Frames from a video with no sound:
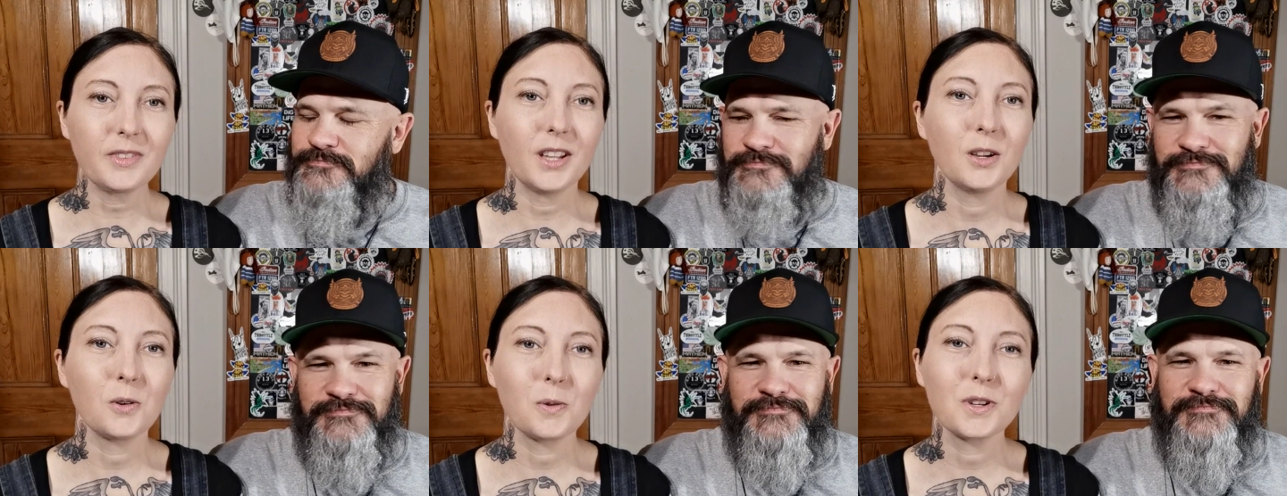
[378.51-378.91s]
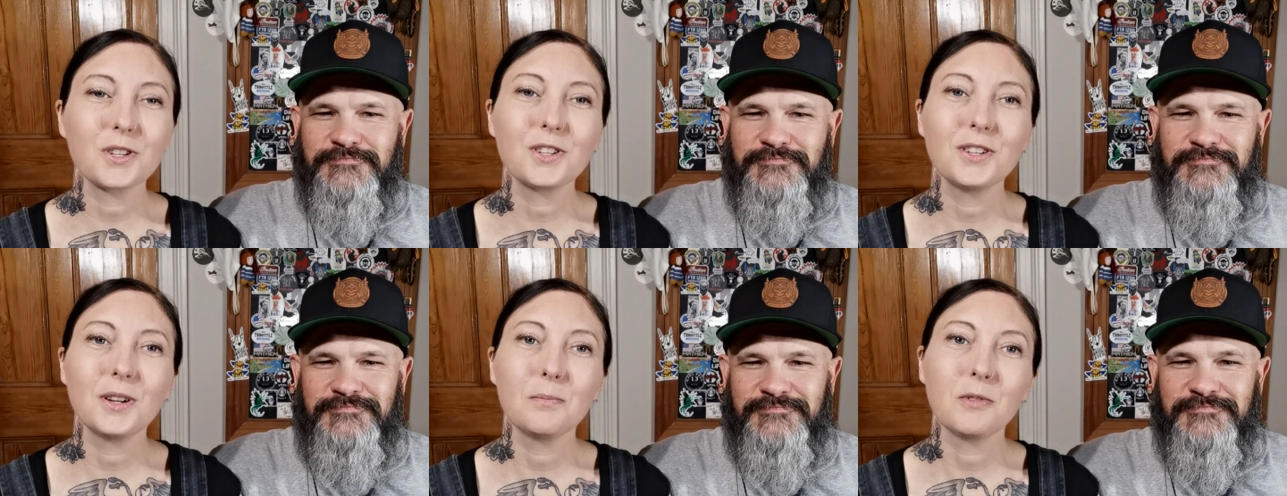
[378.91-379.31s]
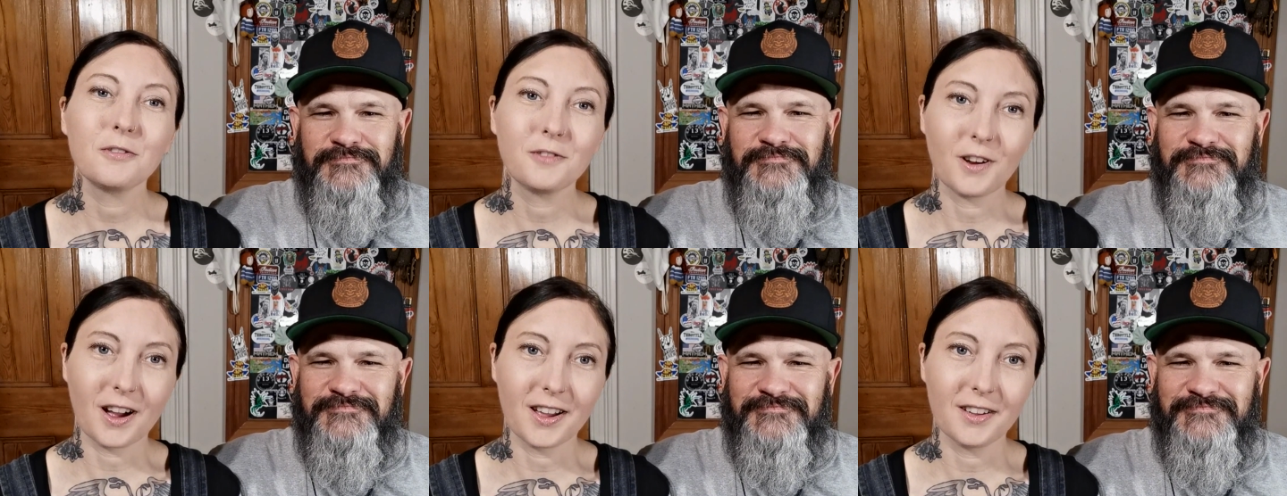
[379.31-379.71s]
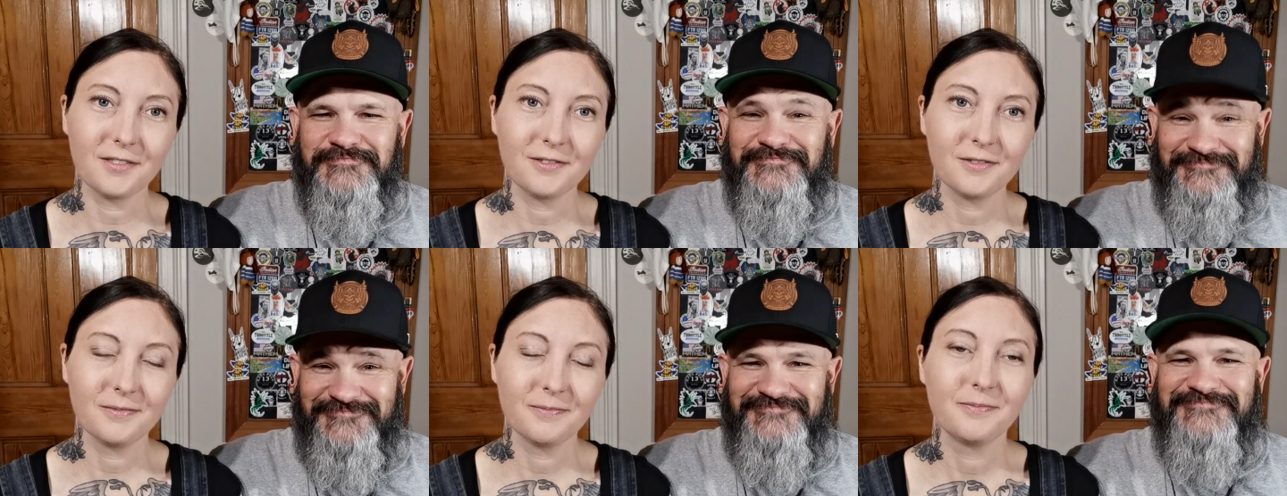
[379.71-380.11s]
Speaker 1: Question number five.
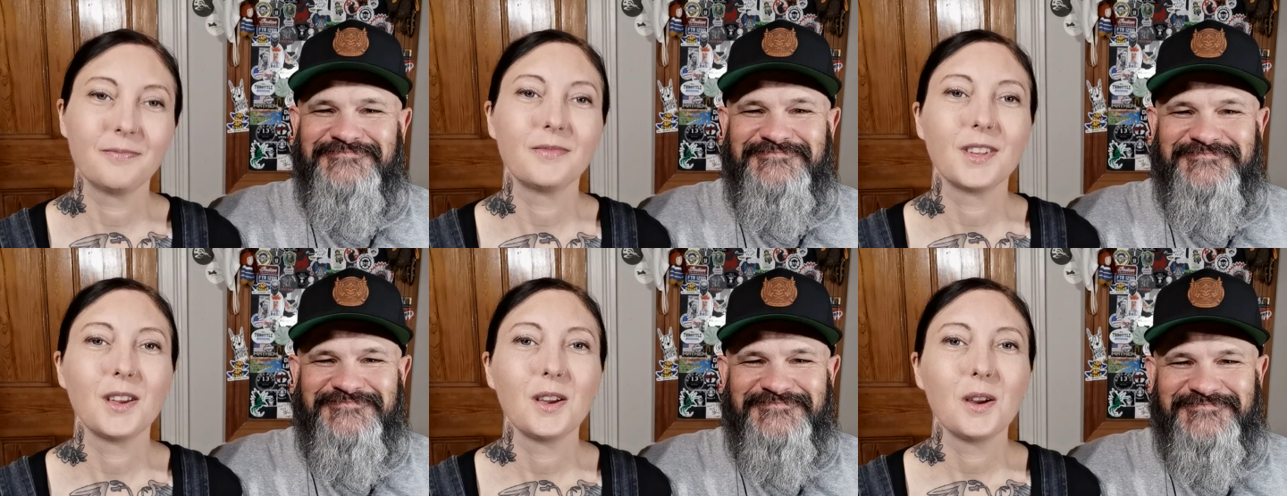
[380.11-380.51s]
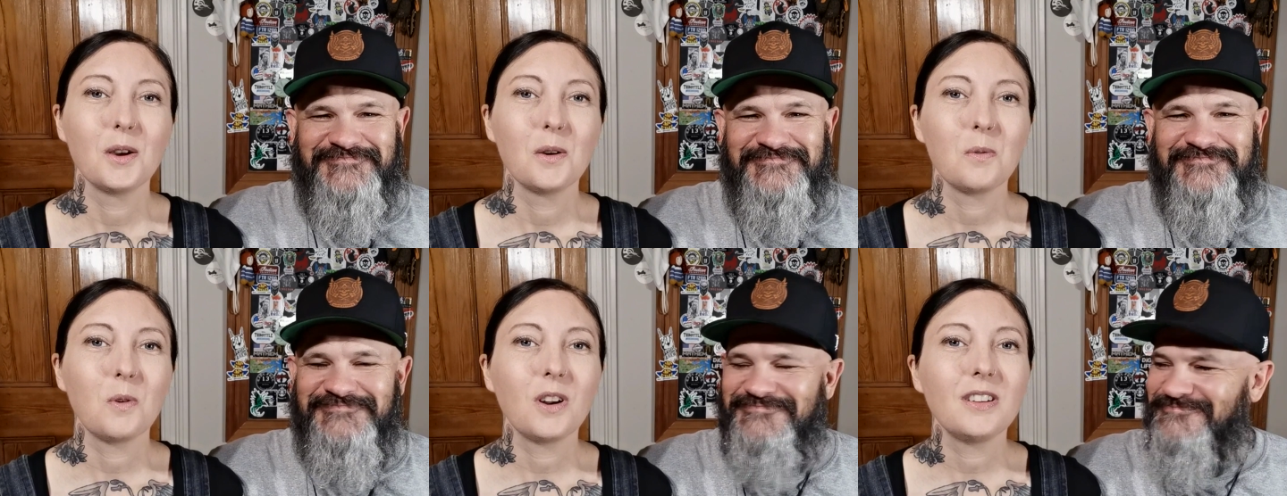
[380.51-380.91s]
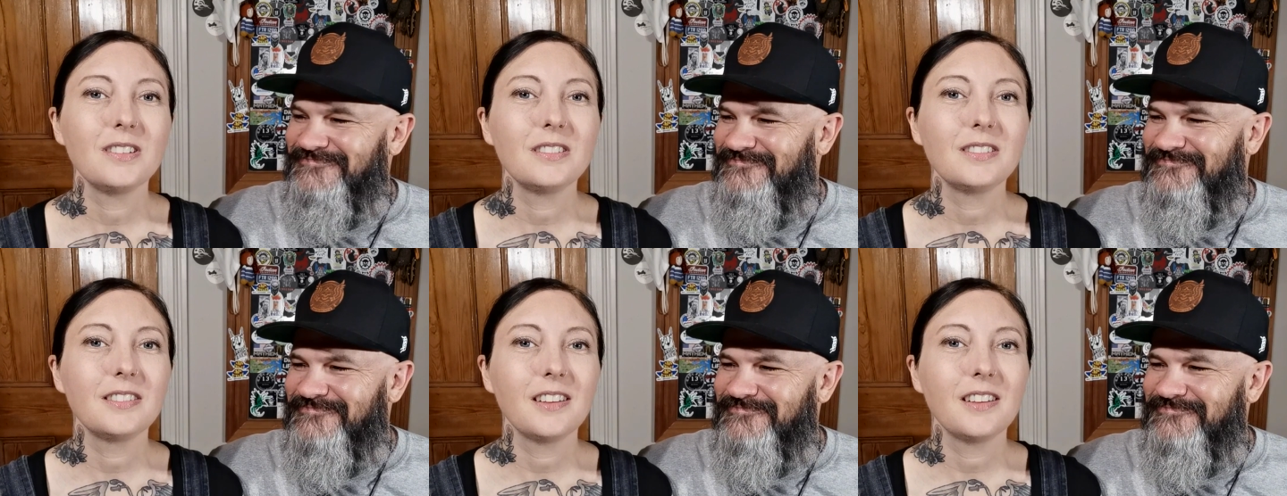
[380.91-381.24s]
What is